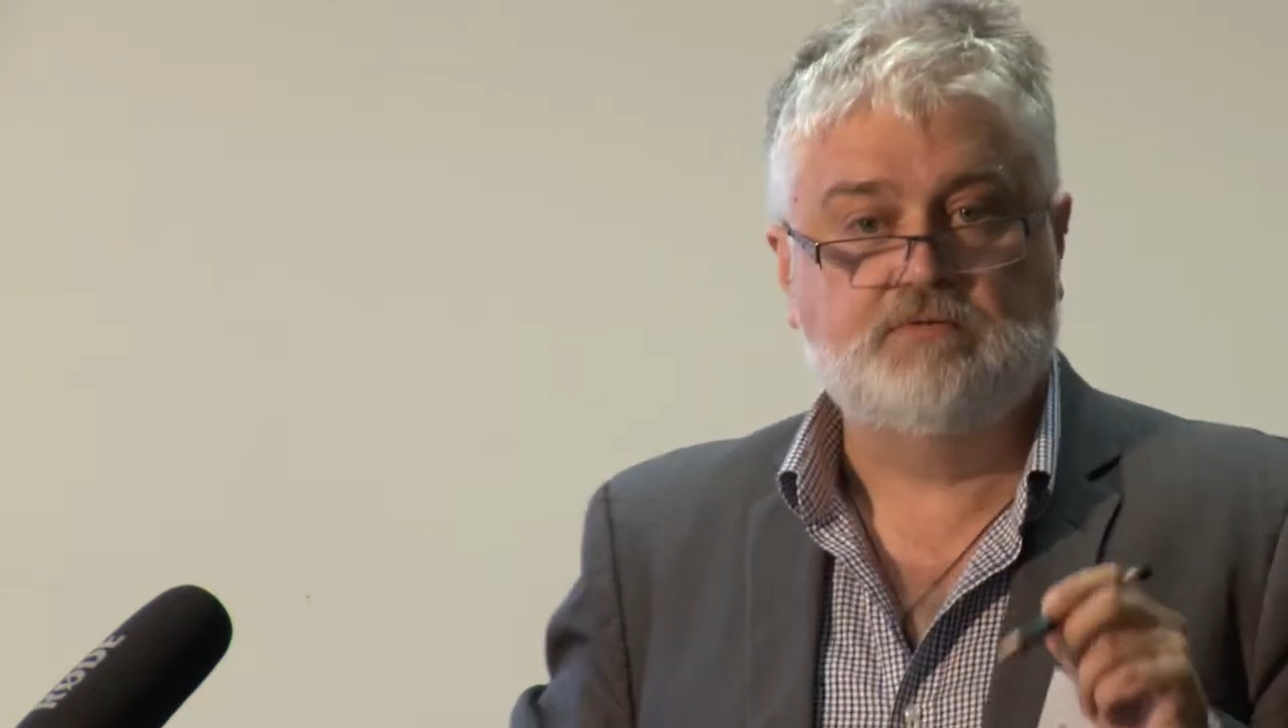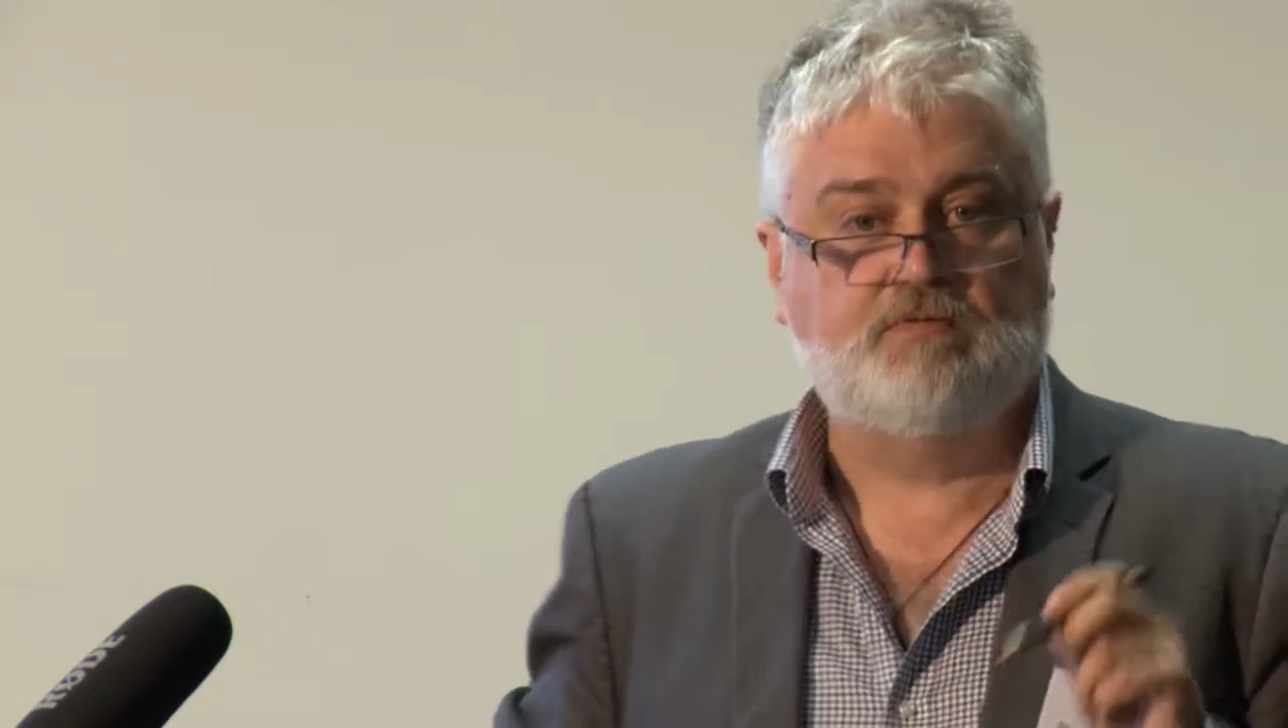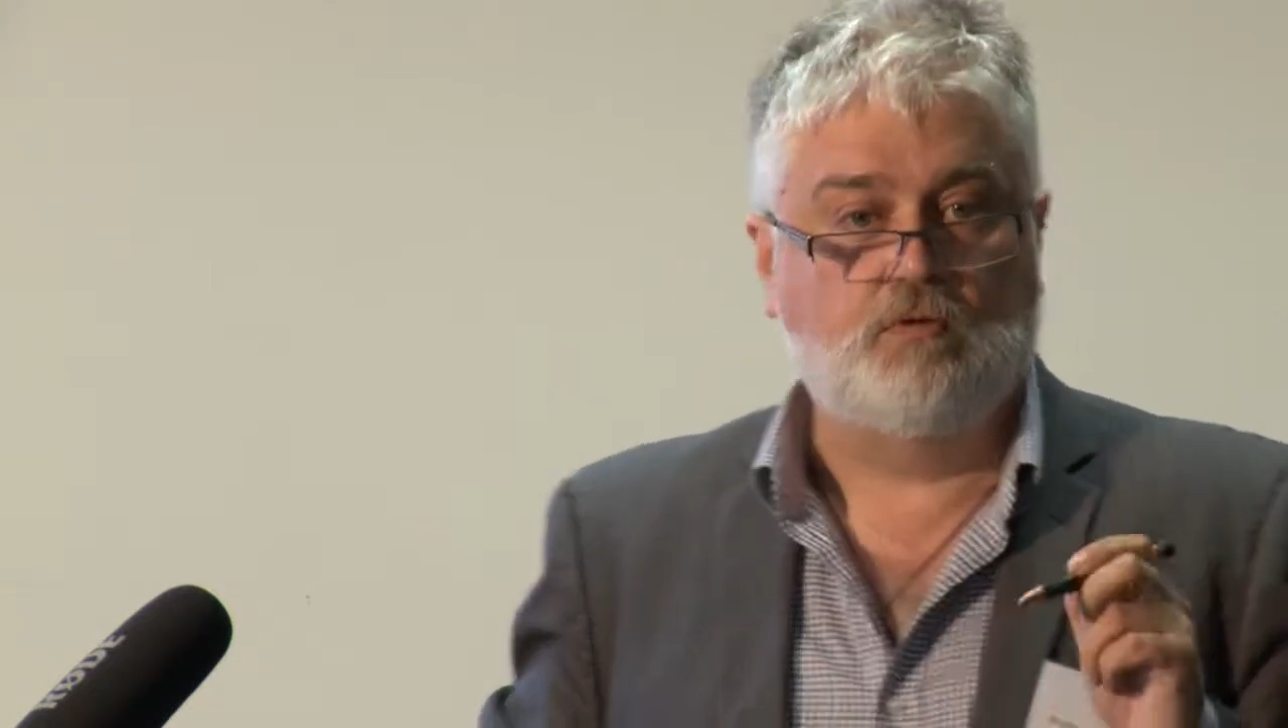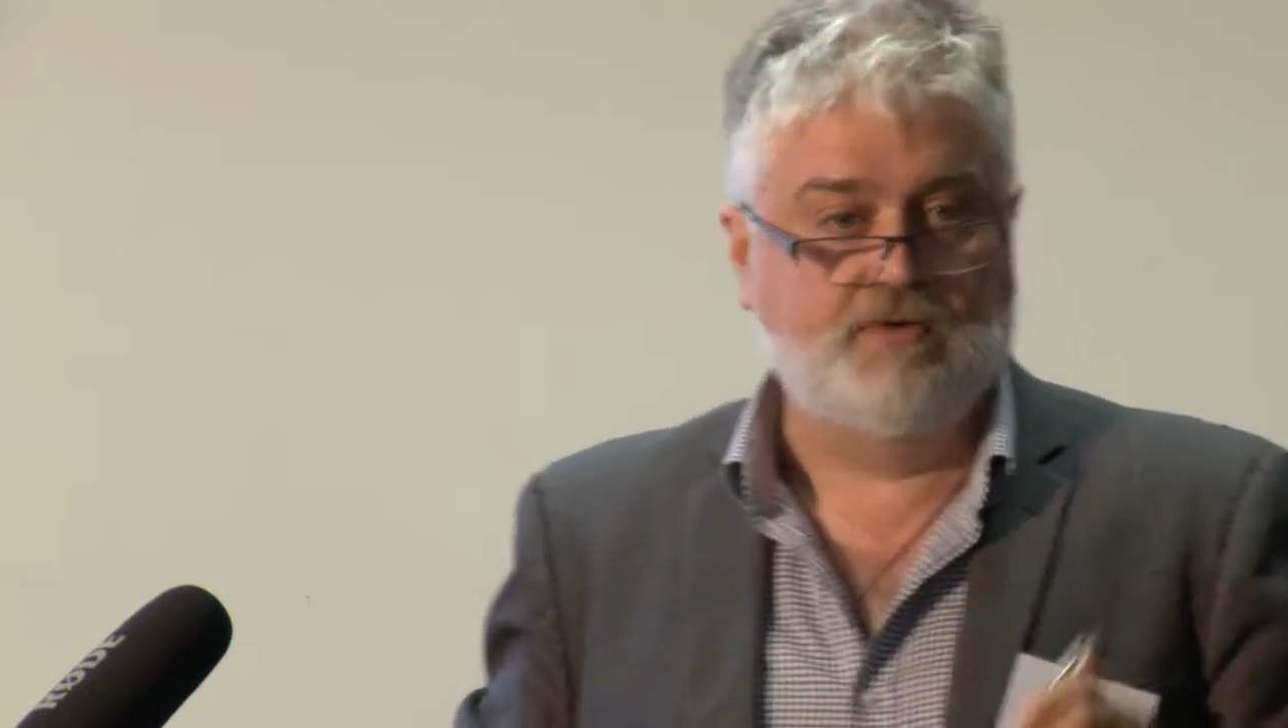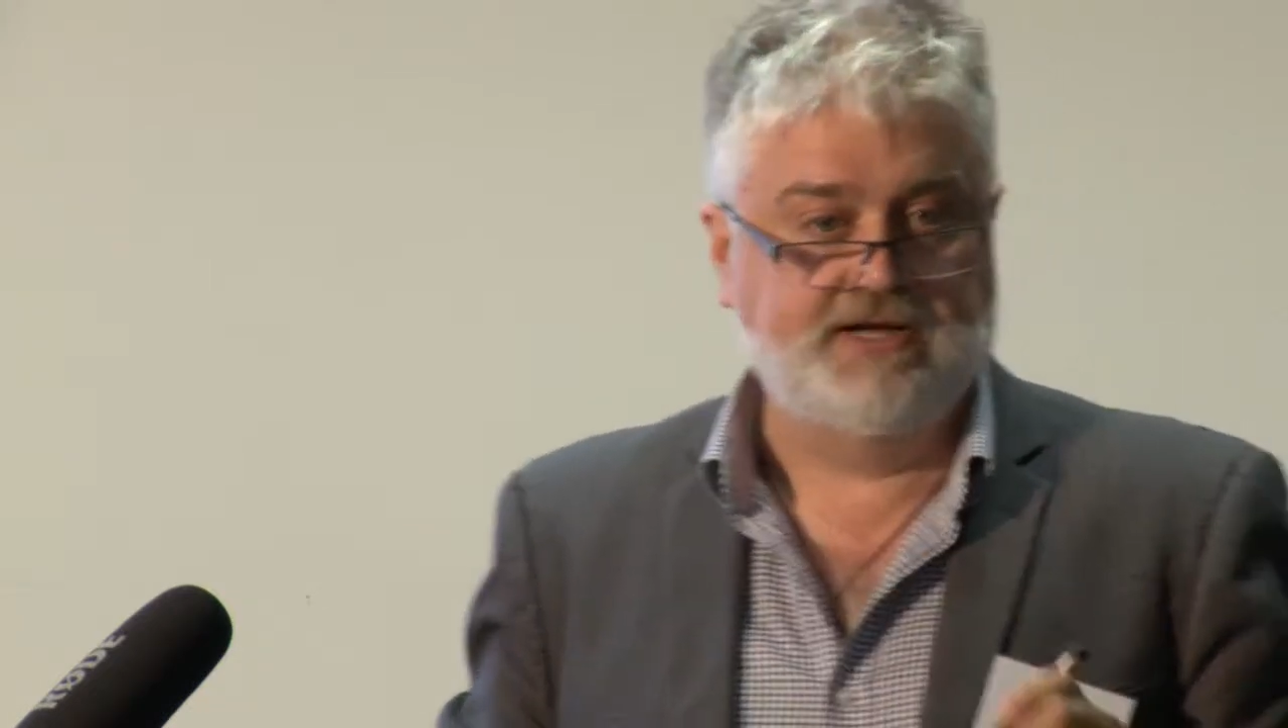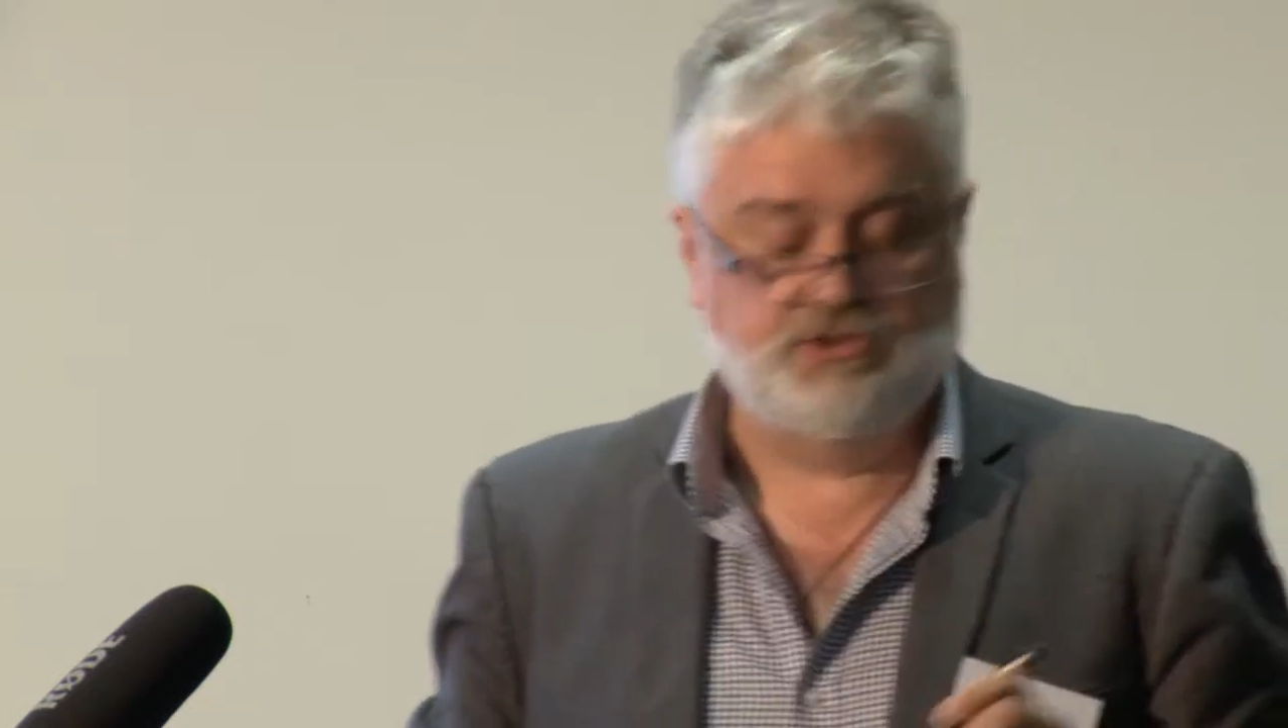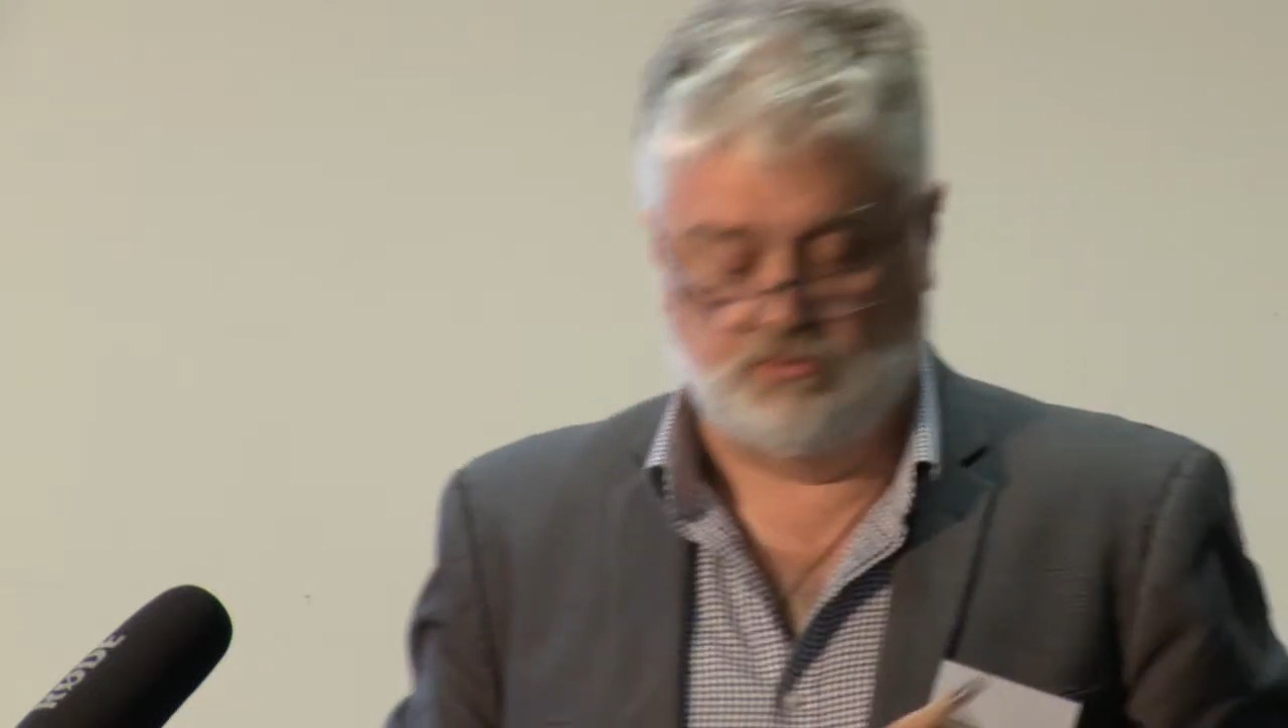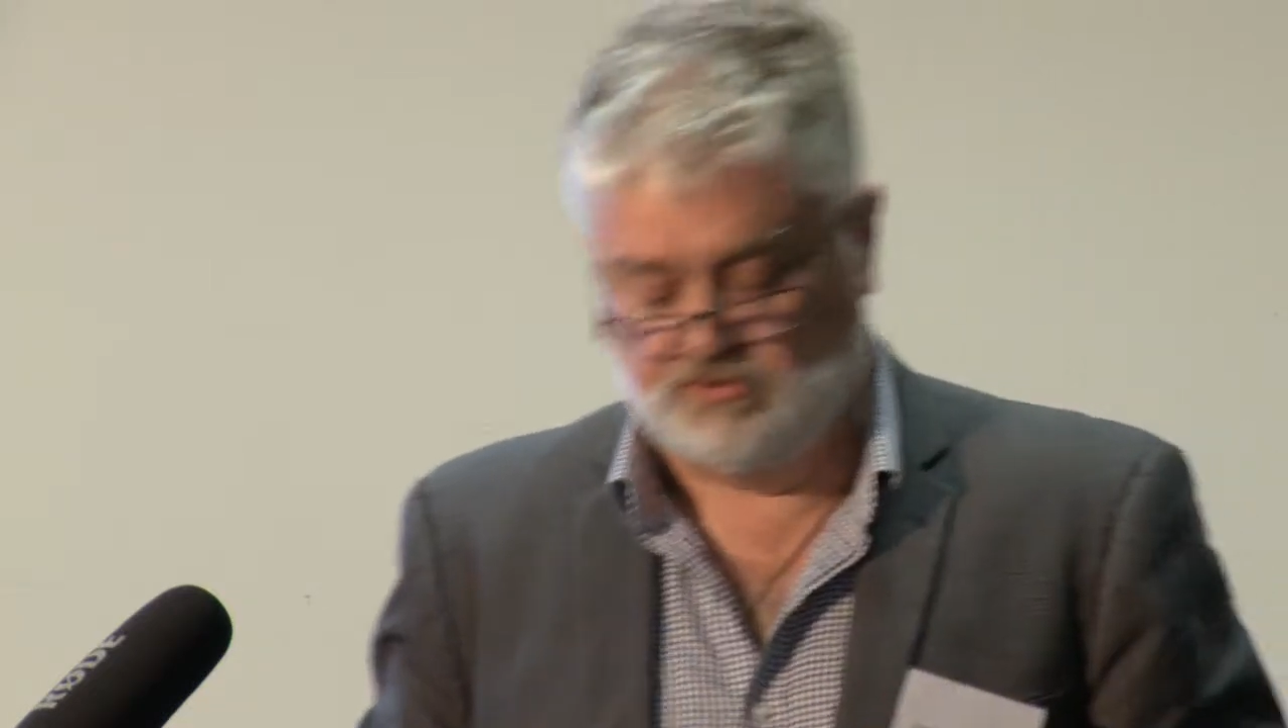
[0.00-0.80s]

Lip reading: for regional